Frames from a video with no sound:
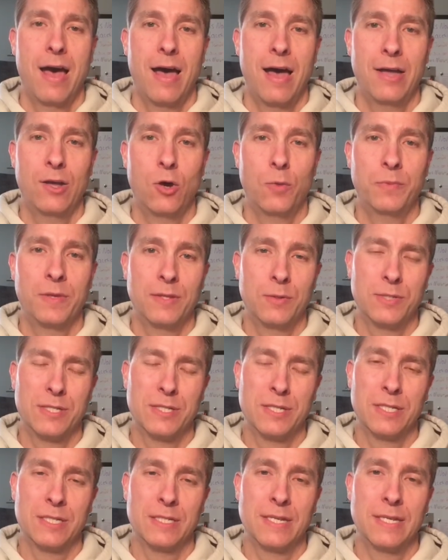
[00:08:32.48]
I hope that this
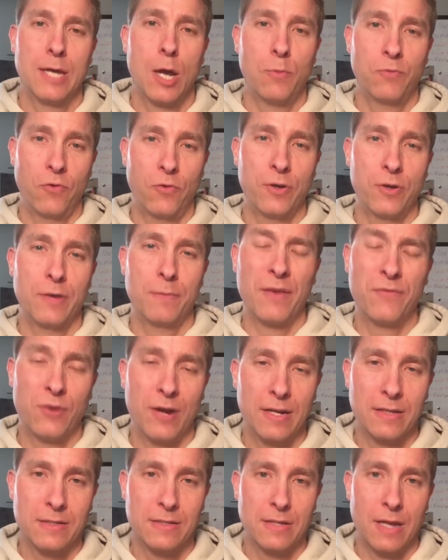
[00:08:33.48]
is helpful for you, my
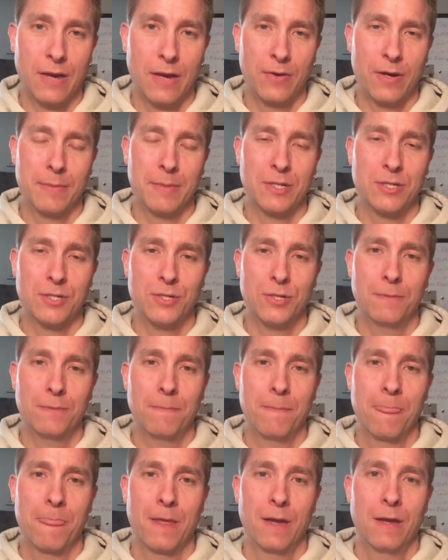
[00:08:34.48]
friends. I very much do.
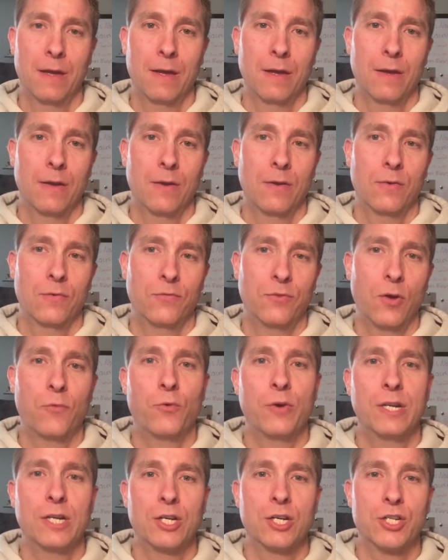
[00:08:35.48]
Feel
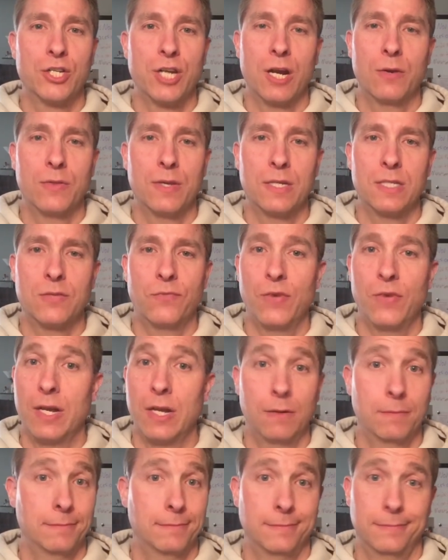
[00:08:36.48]
free to share this
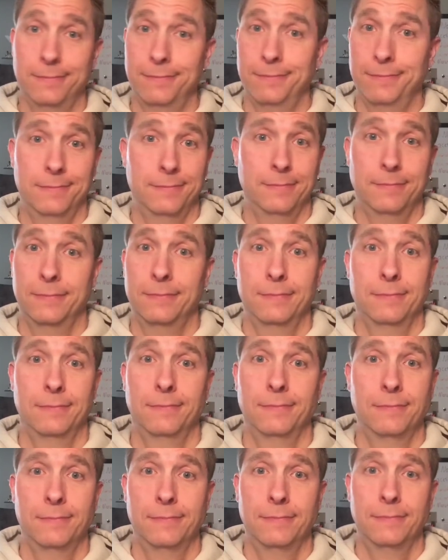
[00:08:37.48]
video
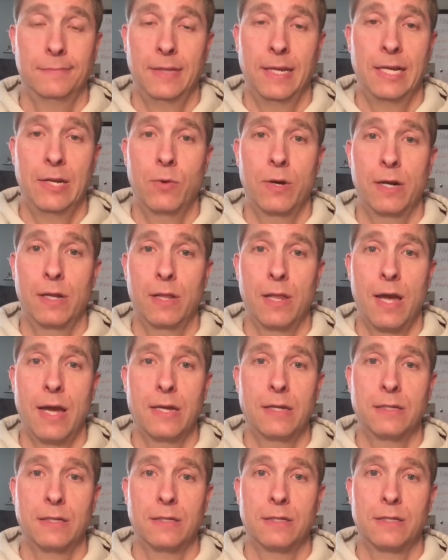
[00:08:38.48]
anywhere you
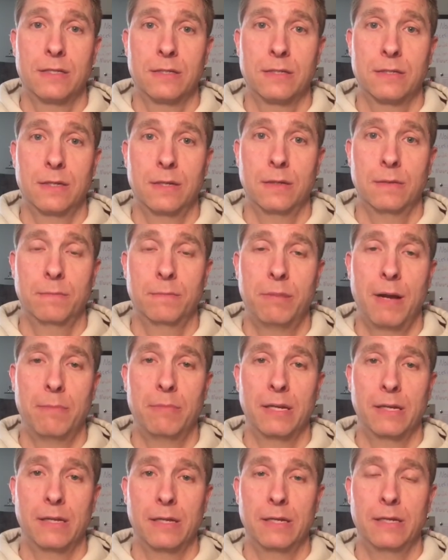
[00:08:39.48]
like. It's
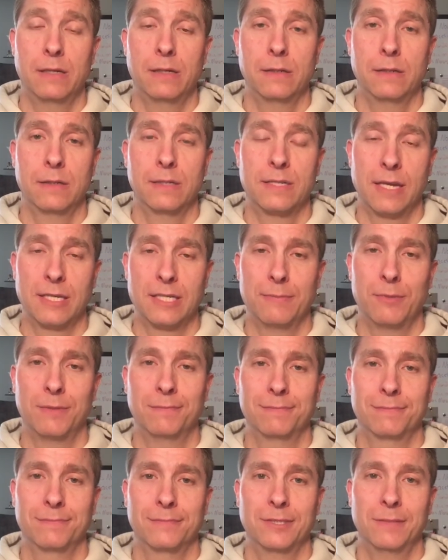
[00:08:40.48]
publicly accessible.
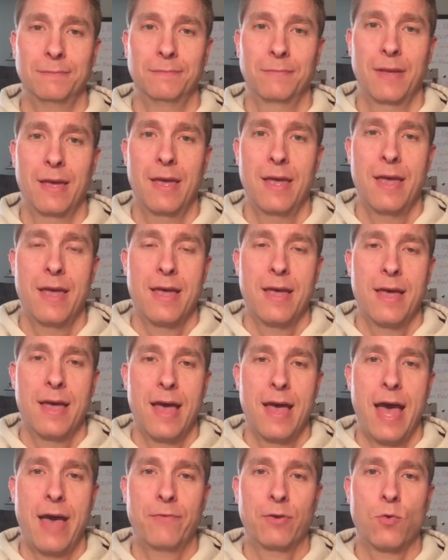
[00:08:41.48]
So,
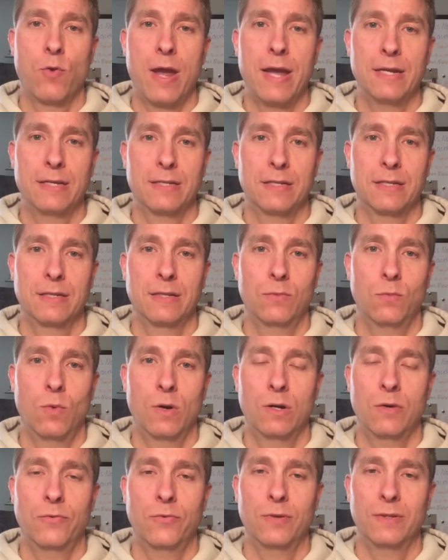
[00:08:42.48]
have a great,
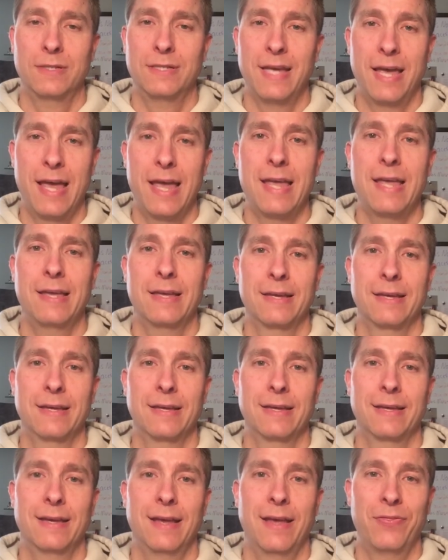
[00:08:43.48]
wonderful day,
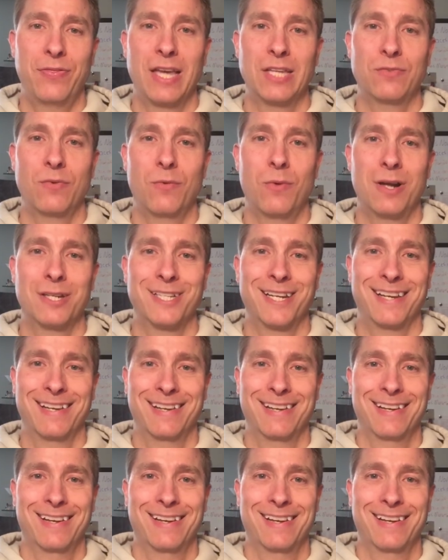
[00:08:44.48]
and thanks for watching.